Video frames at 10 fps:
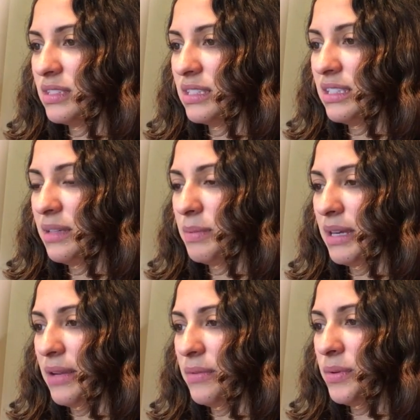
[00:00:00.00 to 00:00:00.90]
Yep,
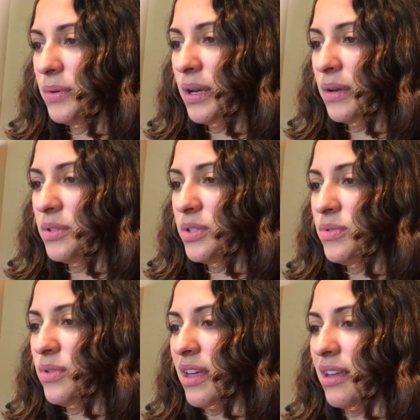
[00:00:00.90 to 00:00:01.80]
I don't know how to
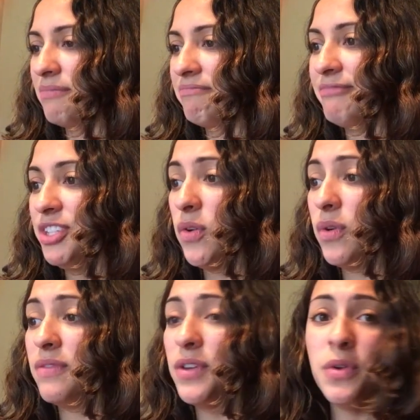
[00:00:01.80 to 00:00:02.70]
do that. So
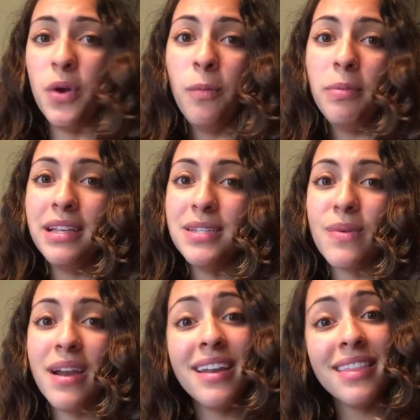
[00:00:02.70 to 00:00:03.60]
if you know, please
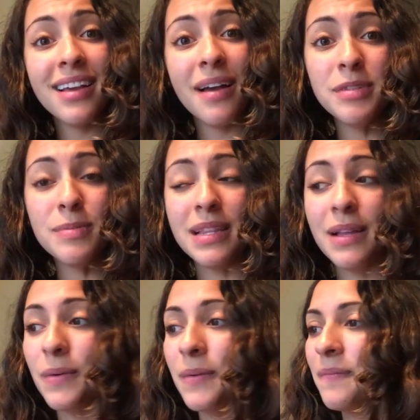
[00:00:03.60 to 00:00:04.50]
write it in the comments
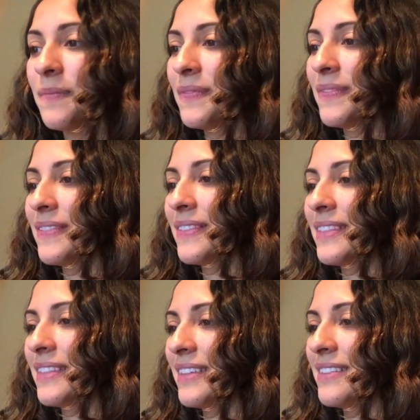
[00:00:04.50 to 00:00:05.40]
below.
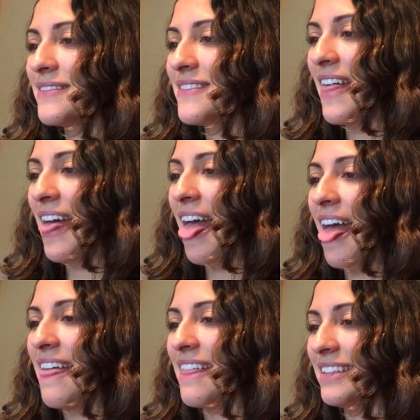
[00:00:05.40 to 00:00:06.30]

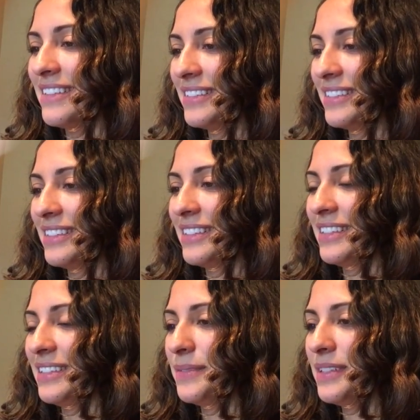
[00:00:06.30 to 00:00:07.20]
Wow.
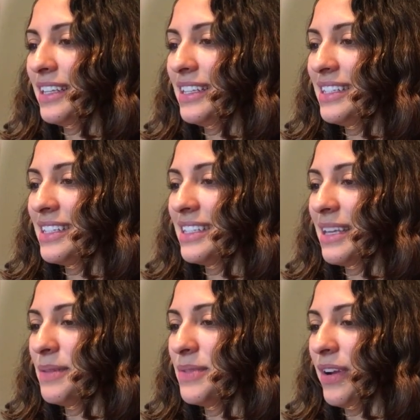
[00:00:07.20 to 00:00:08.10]
Well, at least this
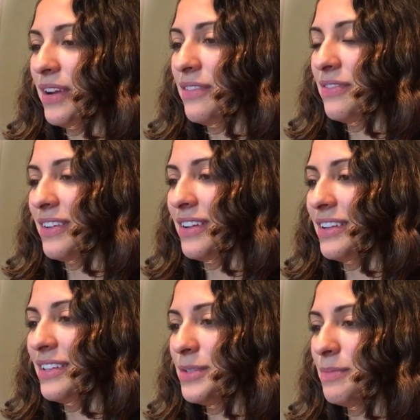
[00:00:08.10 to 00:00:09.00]
slime is very fun
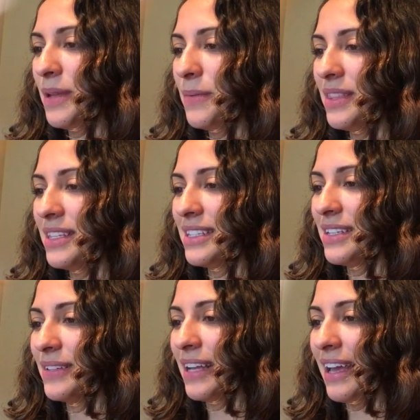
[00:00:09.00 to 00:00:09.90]
to play with, this
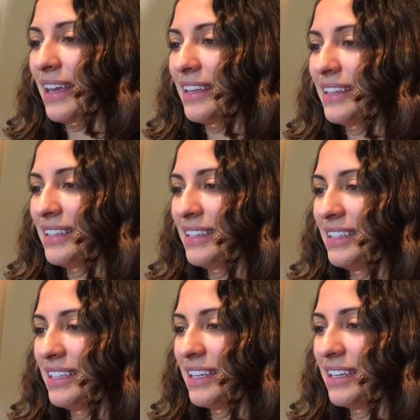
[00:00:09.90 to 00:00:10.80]
little guy.
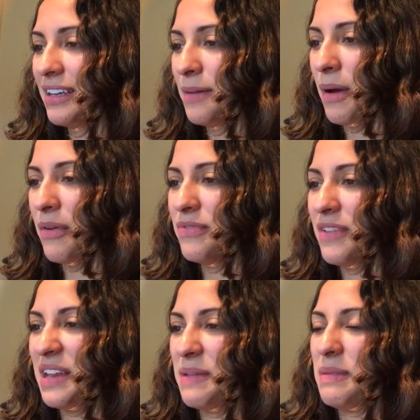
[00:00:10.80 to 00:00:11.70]
He can come out of
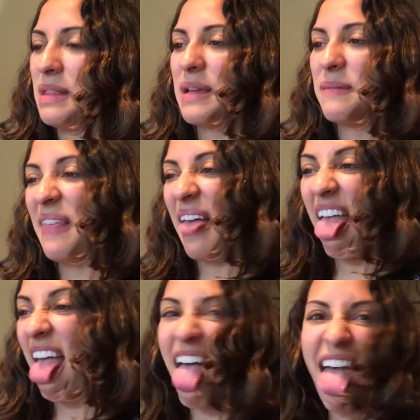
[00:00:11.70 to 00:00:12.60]
it and be like,
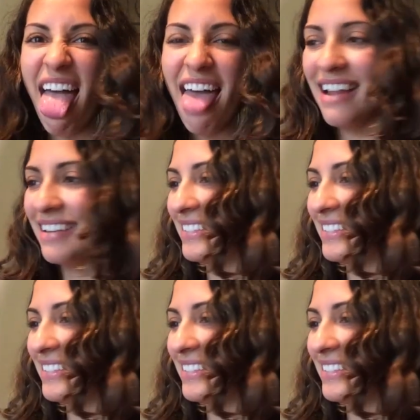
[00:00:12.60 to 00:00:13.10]
wow.